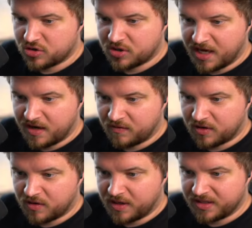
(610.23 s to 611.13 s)
that
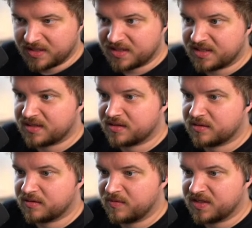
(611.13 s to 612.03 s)
requires
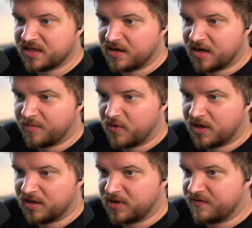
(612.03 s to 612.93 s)
me setting it up
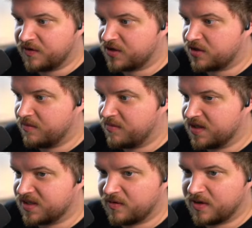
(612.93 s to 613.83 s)
while I'm live on stream,
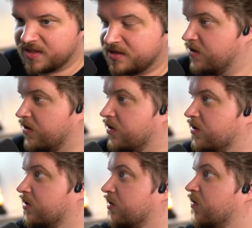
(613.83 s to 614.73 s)
because otherwise I don't know
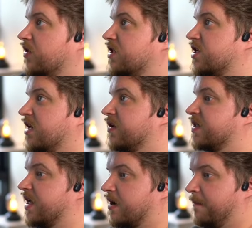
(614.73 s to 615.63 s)
what the chat looks
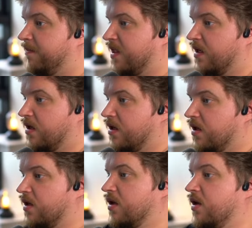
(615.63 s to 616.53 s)
like.
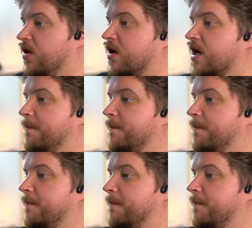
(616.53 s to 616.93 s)
Okay.